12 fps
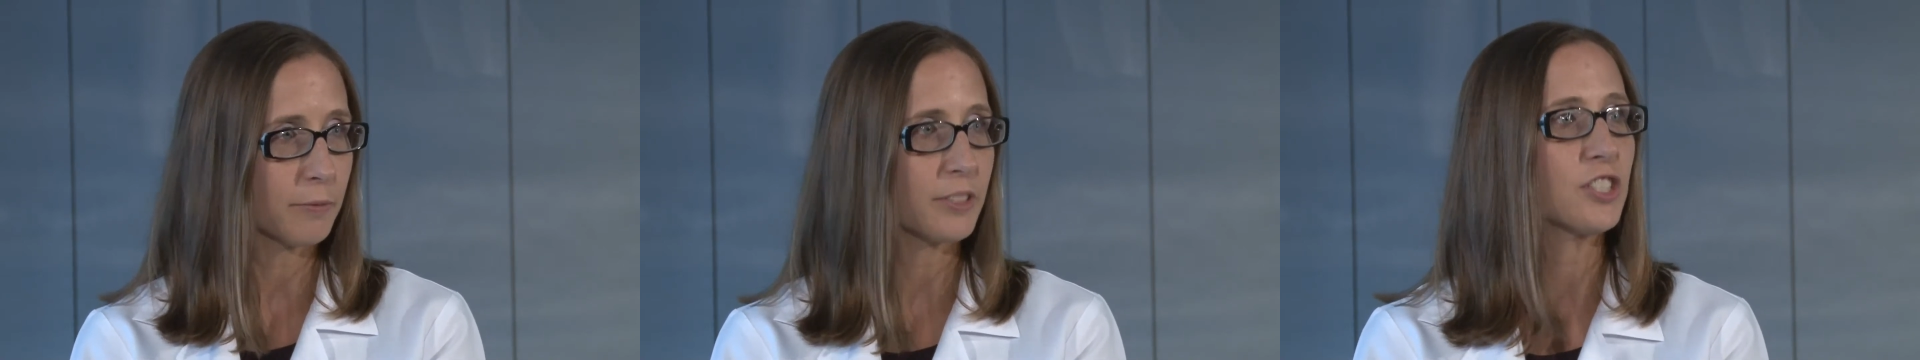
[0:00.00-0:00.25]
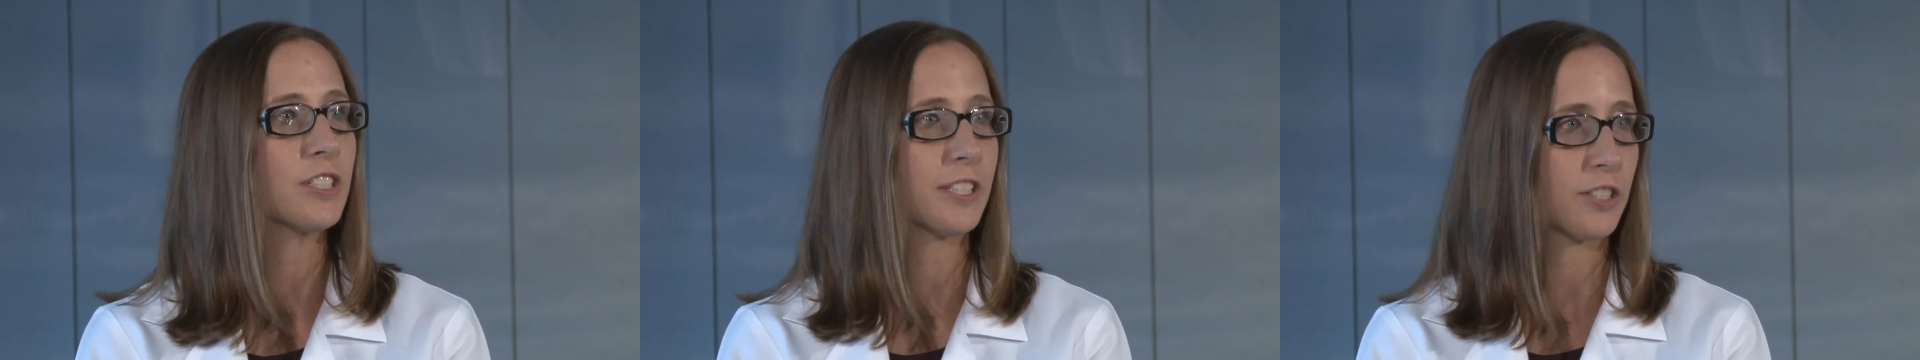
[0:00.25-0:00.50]

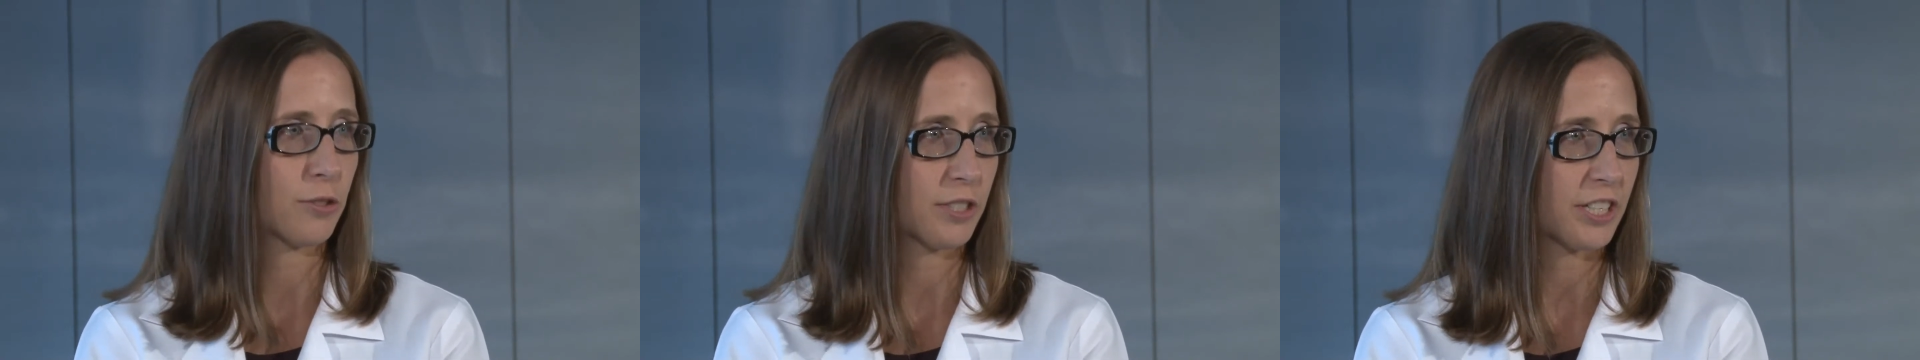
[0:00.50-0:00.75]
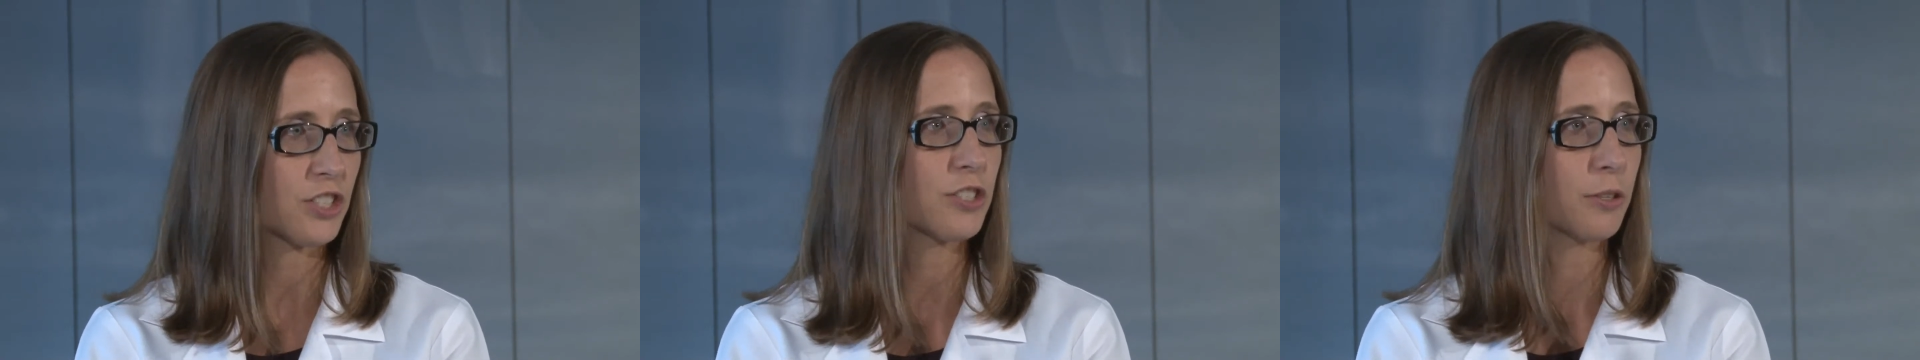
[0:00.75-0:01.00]
which is the
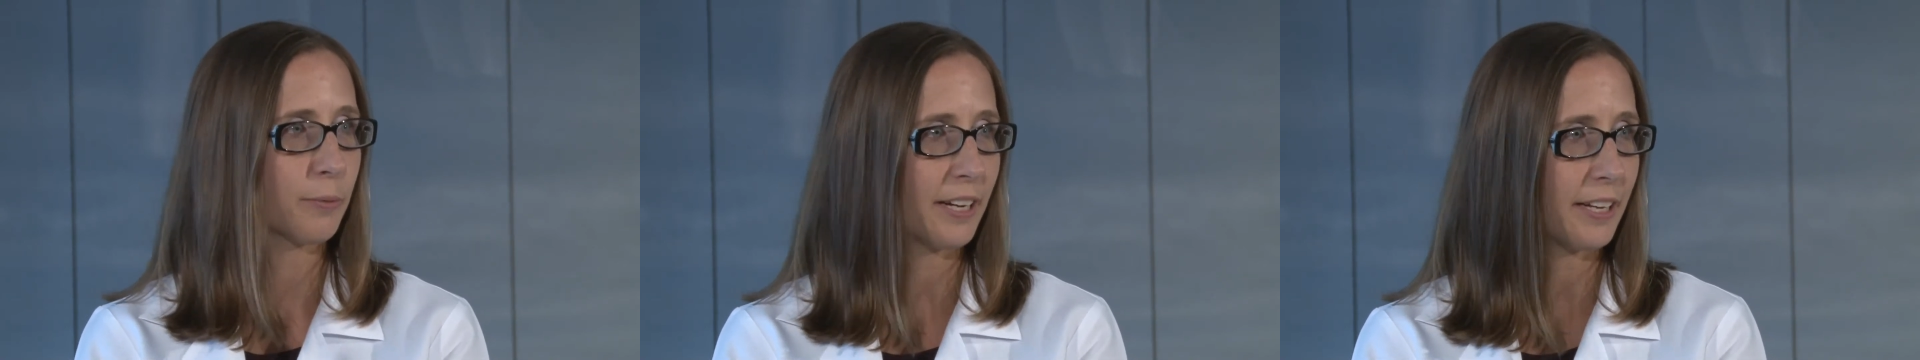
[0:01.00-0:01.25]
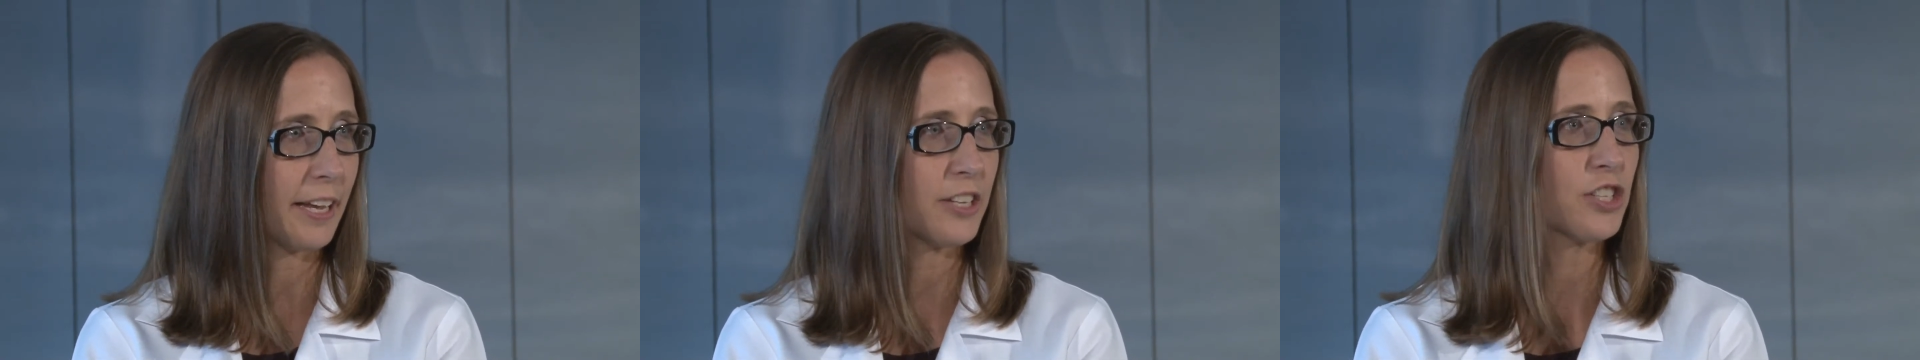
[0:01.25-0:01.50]
traditional
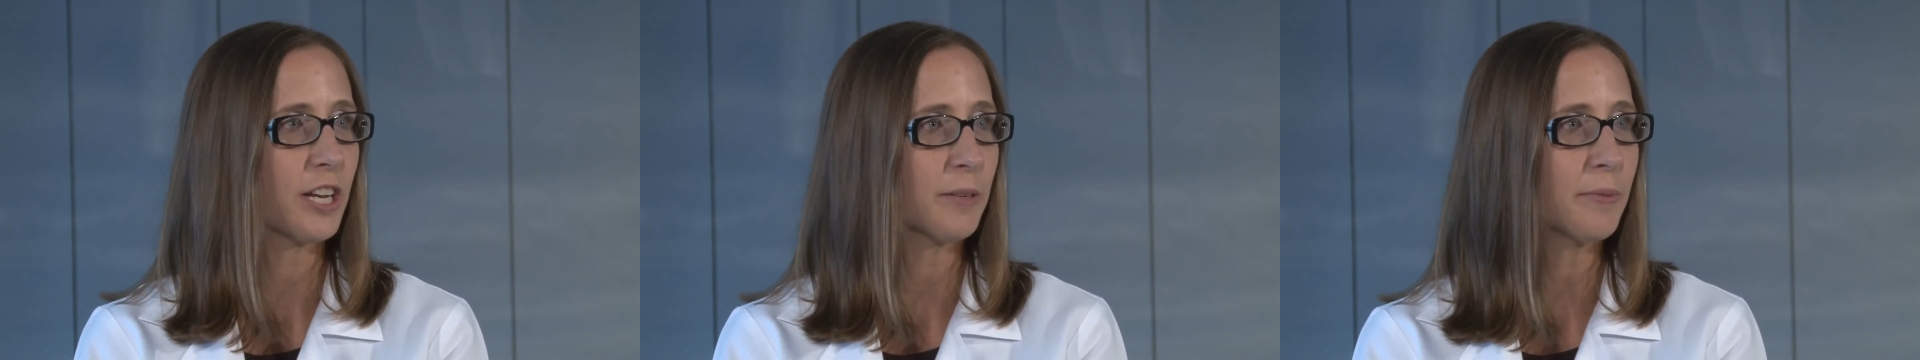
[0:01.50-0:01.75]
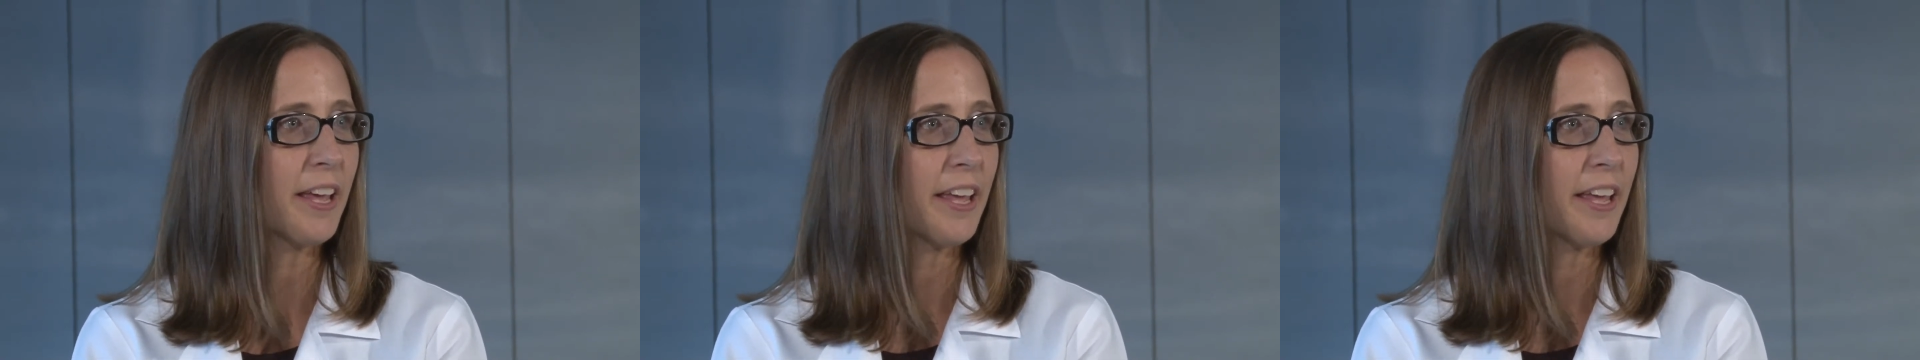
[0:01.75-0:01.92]
radiation.